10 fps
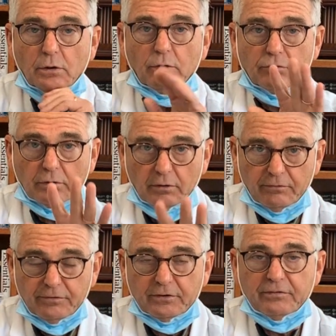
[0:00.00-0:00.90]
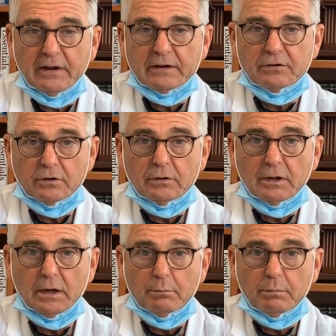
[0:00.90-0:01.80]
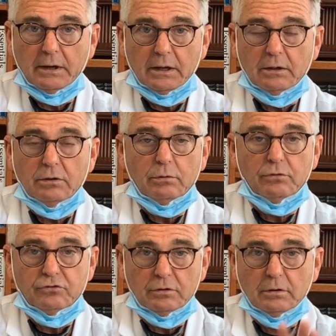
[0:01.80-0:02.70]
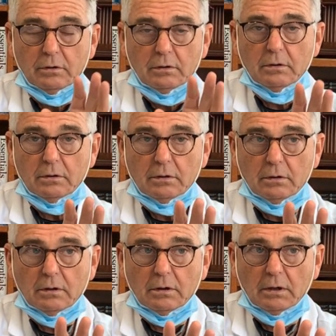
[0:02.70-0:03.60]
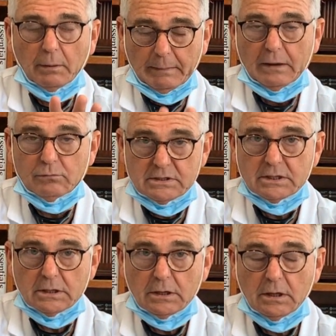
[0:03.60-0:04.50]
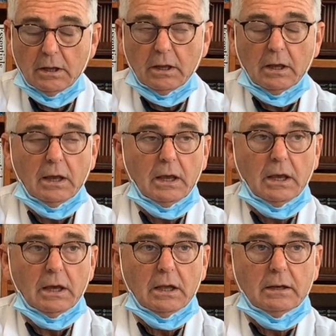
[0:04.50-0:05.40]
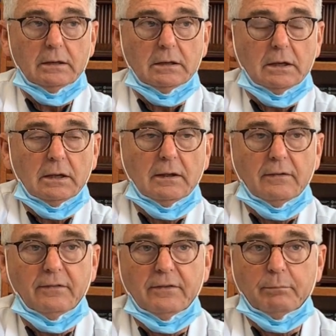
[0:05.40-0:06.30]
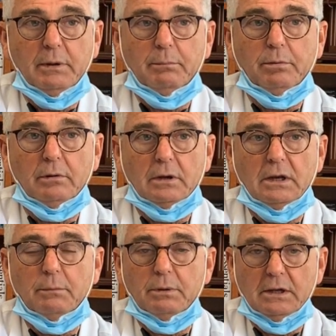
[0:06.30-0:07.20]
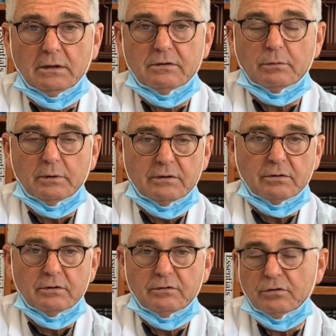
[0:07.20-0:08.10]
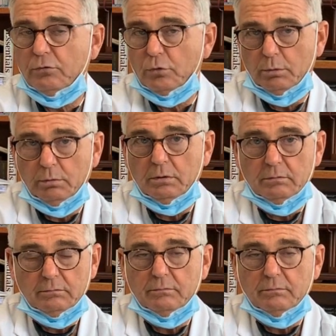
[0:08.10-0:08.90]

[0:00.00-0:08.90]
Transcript: overall fear factor go down by a huge amount. And the people are going to begin to return to normal